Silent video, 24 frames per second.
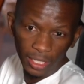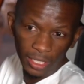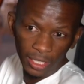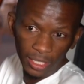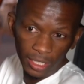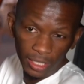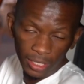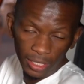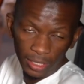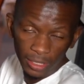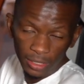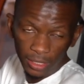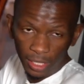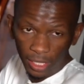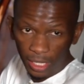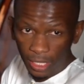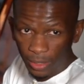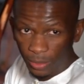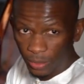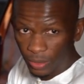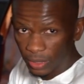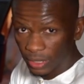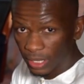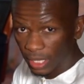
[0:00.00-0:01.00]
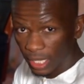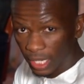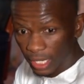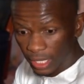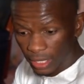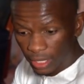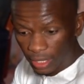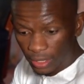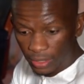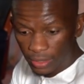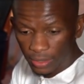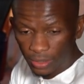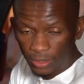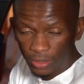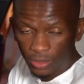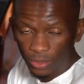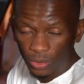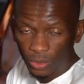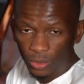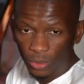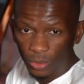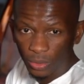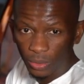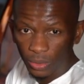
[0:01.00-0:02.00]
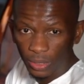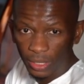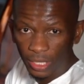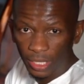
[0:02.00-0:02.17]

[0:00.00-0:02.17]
And like with the others, you